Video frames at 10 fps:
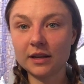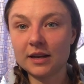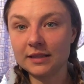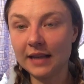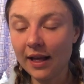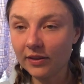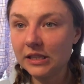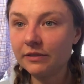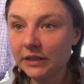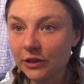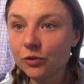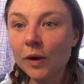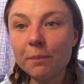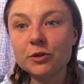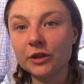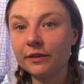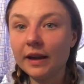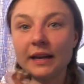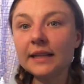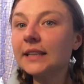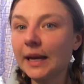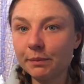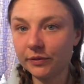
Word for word: causality of a disruption of any type